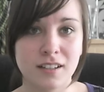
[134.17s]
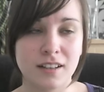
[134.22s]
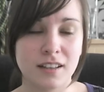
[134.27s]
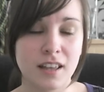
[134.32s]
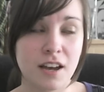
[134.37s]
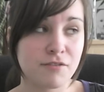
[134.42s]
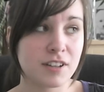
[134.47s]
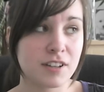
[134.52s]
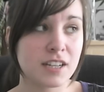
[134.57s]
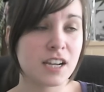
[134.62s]

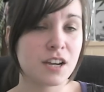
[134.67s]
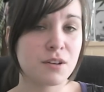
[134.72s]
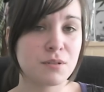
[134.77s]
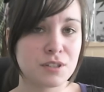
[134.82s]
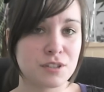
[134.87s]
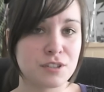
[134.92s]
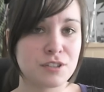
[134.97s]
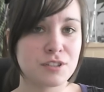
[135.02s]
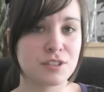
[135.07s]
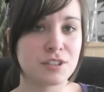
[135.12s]
That video
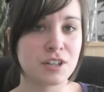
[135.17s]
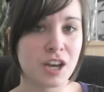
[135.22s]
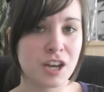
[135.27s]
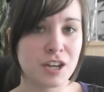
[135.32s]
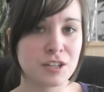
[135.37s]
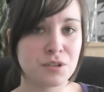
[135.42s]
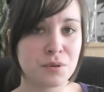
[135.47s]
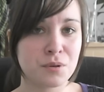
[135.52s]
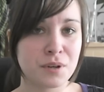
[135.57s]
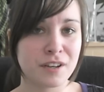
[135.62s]
is just
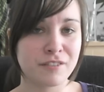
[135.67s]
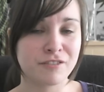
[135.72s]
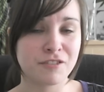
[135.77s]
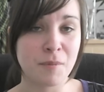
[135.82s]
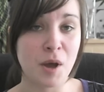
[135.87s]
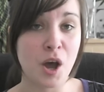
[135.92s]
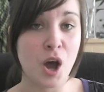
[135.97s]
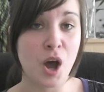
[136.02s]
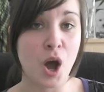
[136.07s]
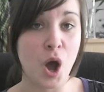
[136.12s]
her talking
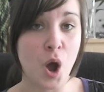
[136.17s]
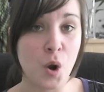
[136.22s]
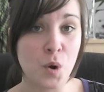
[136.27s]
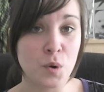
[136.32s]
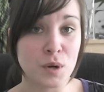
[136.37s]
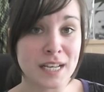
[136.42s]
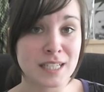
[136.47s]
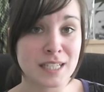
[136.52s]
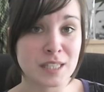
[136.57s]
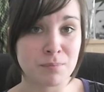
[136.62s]
from her
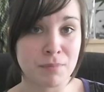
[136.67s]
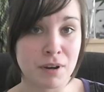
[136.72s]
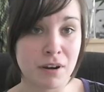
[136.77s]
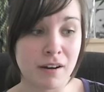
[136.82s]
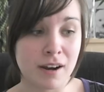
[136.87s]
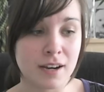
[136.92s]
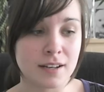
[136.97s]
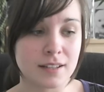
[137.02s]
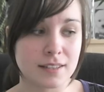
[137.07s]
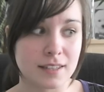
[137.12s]
own
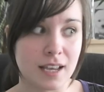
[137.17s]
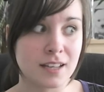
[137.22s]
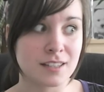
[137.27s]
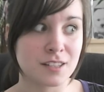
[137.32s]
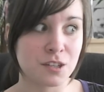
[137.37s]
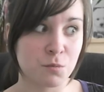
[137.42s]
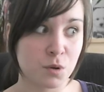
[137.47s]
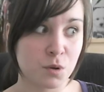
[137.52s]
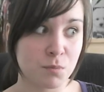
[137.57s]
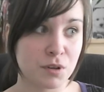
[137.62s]
experience as
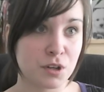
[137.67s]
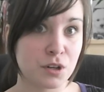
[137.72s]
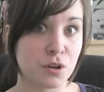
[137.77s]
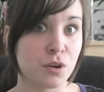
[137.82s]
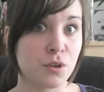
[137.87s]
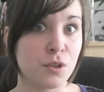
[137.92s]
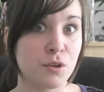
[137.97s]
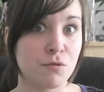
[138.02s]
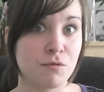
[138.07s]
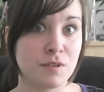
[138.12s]
a woman
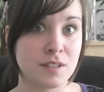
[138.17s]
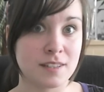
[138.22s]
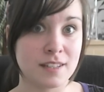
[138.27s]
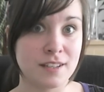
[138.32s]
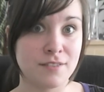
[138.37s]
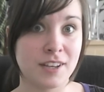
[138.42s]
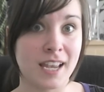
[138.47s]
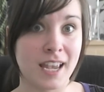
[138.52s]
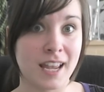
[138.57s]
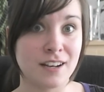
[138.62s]
on the
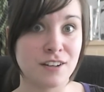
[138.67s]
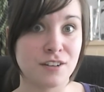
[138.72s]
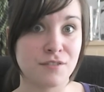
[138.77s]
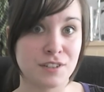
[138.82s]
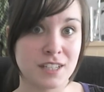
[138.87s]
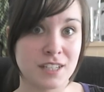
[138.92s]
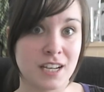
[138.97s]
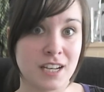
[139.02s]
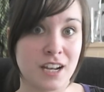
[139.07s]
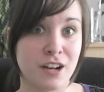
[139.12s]
receiving end
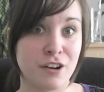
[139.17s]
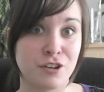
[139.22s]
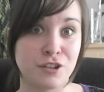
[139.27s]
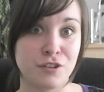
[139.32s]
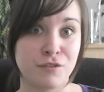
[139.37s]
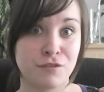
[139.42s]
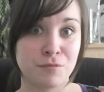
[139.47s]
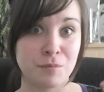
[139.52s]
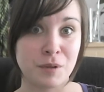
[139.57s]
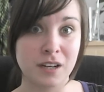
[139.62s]
of
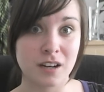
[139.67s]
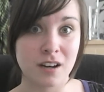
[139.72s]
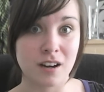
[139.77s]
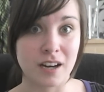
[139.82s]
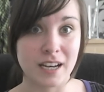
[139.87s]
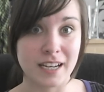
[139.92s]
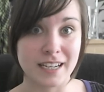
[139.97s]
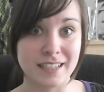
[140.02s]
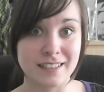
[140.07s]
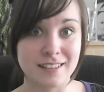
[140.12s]
attention from
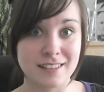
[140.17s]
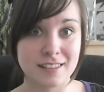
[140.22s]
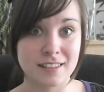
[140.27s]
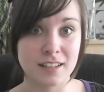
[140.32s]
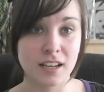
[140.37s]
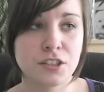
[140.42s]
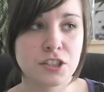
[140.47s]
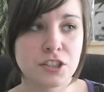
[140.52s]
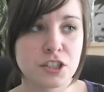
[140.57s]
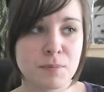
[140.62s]
guys.
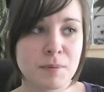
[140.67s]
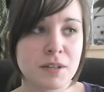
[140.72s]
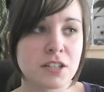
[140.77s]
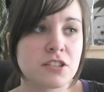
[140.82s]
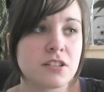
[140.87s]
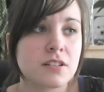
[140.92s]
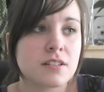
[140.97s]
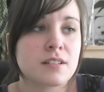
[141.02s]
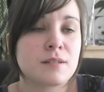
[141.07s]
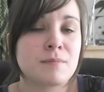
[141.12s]
Just
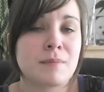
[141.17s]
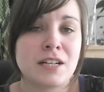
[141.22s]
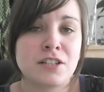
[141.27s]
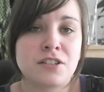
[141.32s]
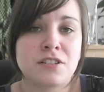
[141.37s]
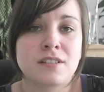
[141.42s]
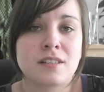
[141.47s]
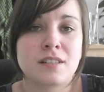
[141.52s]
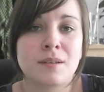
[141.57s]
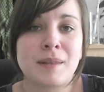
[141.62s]
because she doesn't
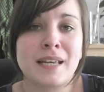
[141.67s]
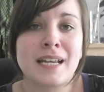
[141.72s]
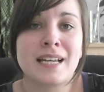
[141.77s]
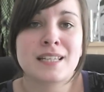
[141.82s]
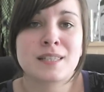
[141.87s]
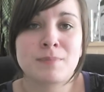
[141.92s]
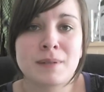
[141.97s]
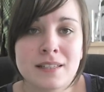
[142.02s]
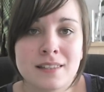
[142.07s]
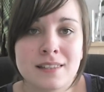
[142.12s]
mention something
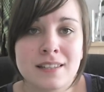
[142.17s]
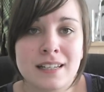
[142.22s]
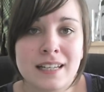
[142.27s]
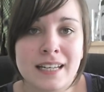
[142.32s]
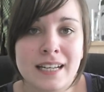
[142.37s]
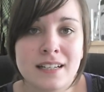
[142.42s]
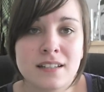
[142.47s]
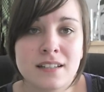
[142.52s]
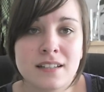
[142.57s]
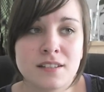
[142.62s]

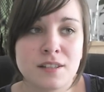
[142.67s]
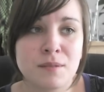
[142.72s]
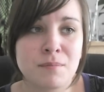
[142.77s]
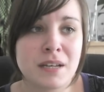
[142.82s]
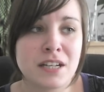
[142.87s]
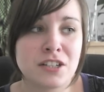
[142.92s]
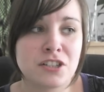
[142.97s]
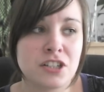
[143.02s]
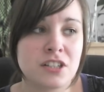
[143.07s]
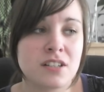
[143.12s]
explicitly doesn't
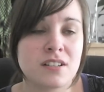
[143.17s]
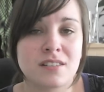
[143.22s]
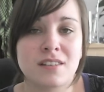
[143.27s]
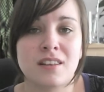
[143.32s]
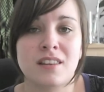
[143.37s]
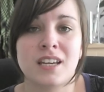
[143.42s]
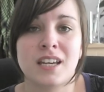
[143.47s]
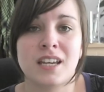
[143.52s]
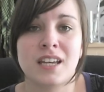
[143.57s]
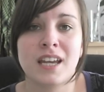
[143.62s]
mean she
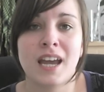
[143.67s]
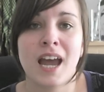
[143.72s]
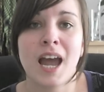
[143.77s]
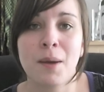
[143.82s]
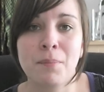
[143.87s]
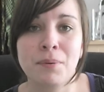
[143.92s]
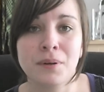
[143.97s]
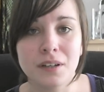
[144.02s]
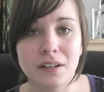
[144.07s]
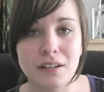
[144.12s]
doesn't think it
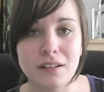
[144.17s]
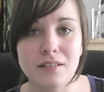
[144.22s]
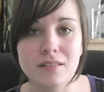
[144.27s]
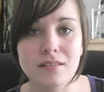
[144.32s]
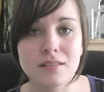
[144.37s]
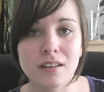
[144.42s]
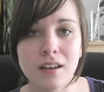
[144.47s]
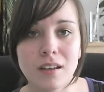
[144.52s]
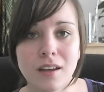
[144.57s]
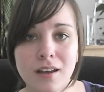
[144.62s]

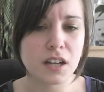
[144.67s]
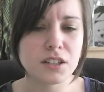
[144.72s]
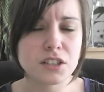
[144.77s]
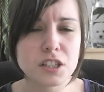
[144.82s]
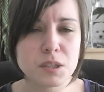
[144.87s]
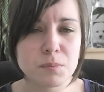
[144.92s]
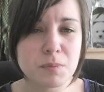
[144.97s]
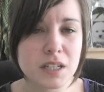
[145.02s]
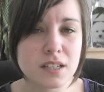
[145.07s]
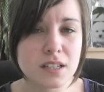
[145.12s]
happens.
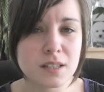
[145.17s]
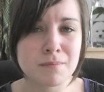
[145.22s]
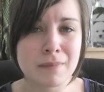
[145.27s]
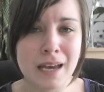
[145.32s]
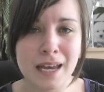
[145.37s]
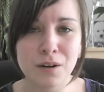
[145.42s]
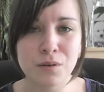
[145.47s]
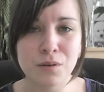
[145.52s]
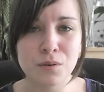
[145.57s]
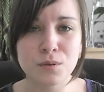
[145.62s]
Just because
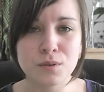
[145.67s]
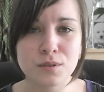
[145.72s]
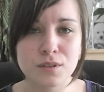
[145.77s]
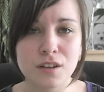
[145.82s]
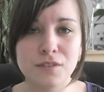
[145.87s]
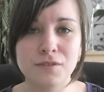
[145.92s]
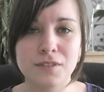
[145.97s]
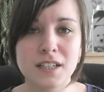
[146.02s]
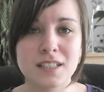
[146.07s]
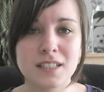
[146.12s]
men are
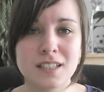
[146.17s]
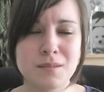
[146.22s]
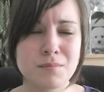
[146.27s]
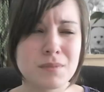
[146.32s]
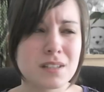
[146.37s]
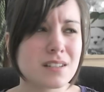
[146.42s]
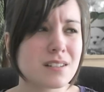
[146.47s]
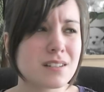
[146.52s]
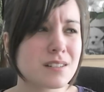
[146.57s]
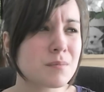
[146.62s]
also
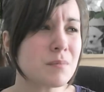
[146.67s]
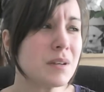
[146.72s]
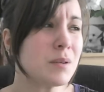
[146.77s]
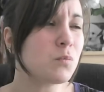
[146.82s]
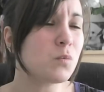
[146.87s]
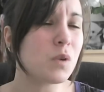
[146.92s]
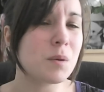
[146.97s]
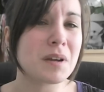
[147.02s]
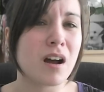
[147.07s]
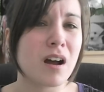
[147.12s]
victims, it doesn't
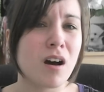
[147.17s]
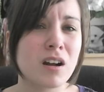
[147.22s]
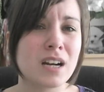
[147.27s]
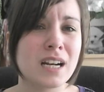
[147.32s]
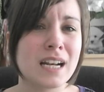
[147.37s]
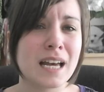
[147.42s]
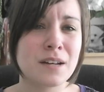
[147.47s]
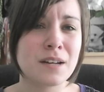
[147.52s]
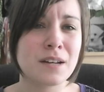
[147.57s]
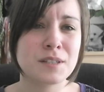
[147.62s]
mean women aren't
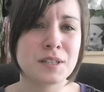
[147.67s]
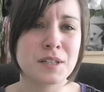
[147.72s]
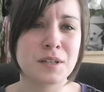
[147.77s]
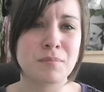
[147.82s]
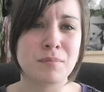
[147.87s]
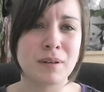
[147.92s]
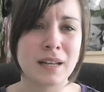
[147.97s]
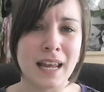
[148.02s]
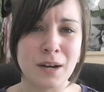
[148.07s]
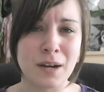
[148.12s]
allowed to
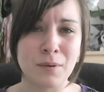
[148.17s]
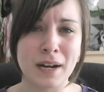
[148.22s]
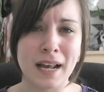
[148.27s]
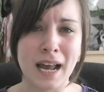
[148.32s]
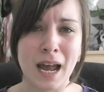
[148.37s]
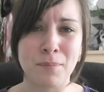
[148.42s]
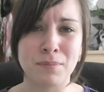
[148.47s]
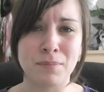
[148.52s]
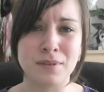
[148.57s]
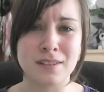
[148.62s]
complain when it
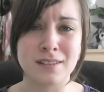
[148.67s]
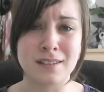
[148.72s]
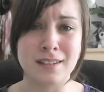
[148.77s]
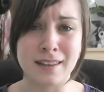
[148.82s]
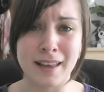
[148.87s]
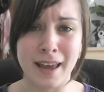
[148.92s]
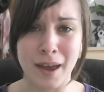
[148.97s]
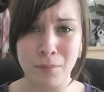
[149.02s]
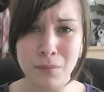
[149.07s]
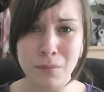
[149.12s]
happens to
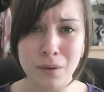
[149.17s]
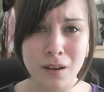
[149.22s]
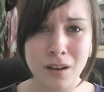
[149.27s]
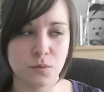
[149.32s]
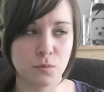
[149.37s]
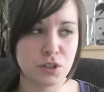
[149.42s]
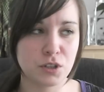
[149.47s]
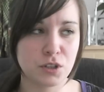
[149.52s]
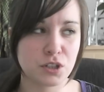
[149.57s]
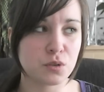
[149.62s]
them.
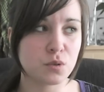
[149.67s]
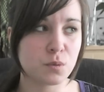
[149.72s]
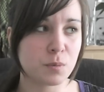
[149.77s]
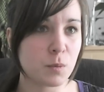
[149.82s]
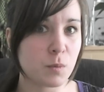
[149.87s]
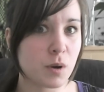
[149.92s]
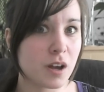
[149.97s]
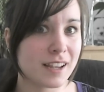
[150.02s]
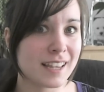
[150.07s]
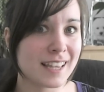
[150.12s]
We should all be
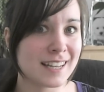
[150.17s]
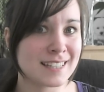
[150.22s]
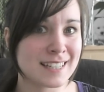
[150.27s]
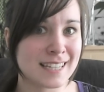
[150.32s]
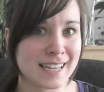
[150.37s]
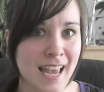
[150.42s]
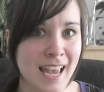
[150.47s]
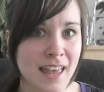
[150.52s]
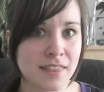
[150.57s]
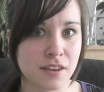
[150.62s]
working
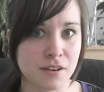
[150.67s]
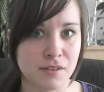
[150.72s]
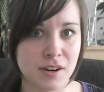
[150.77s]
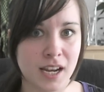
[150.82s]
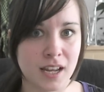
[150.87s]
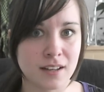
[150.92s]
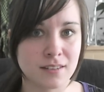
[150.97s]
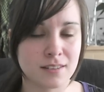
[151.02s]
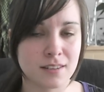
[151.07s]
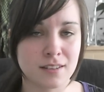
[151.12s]
together
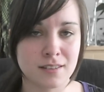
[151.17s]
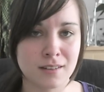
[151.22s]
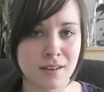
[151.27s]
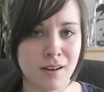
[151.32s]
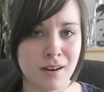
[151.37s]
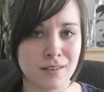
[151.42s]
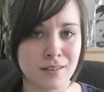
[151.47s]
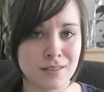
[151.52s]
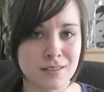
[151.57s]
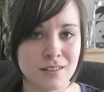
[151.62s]
against this
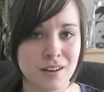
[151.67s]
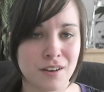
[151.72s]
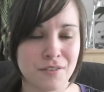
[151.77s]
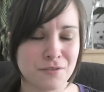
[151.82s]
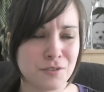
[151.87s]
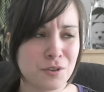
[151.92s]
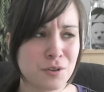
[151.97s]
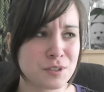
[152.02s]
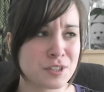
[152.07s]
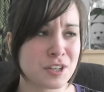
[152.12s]
kind of stuff,
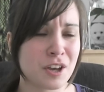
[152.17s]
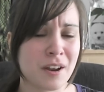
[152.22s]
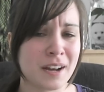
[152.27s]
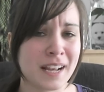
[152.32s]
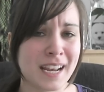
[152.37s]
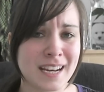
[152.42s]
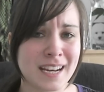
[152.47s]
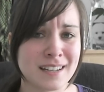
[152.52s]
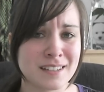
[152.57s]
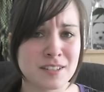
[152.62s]
not
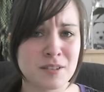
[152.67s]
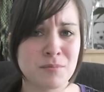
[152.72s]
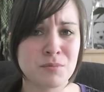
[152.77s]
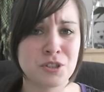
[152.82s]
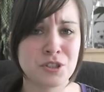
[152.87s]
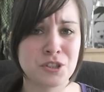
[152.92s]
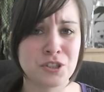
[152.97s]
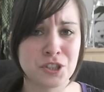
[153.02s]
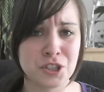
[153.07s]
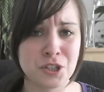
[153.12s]
turning it into some
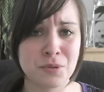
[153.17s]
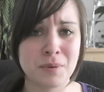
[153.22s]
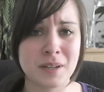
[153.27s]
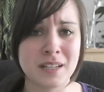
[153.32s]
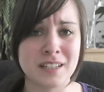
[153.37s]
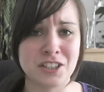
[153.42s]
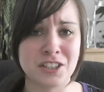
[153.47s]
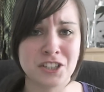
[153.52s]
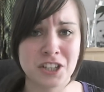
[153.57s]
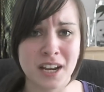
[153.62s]

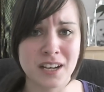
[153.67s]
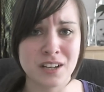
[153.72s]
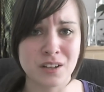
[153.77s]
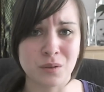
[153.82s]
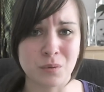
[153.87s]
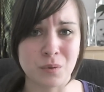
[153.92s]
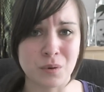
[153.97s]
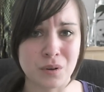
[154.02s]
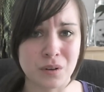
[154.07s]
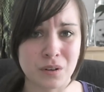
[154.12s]
stupid gender
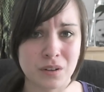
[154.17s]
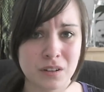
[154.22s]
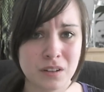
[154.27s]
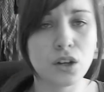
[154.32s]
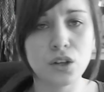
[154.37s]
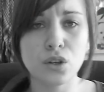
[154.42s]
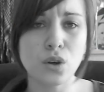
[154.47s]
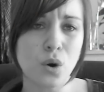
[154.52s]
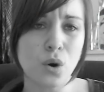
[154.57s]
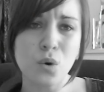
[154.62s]
war.
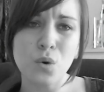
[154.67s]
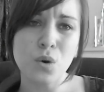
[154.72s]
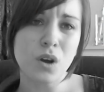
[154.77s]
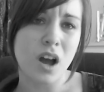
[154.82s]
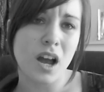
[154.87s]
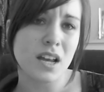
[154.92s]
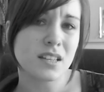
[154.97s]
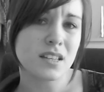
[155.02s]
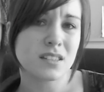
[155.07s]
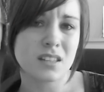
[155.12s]
Not all
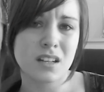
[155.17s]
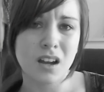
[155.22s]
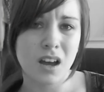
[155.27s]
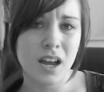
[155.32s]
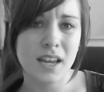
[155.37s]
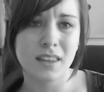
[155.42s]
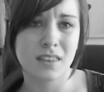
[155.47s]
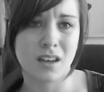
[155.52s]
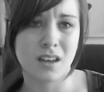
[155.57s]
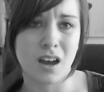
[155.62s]
guys are
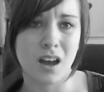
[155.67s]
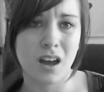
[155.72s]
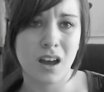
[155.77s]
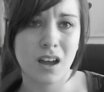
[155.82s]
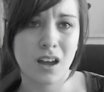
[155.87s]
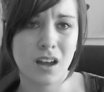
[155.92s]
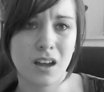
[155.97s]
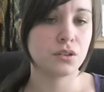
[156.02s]
like that.